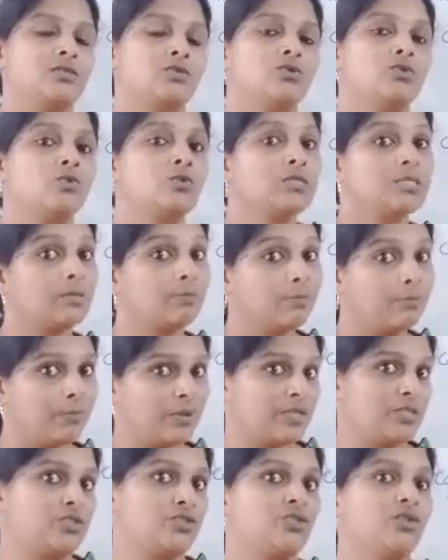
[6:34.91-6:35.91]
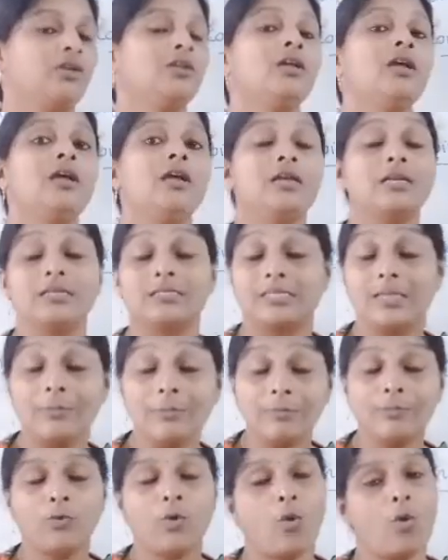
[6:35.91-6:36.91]
So some
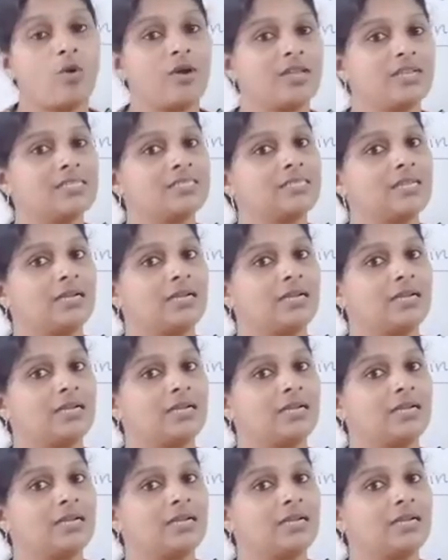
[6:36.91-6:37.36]
coins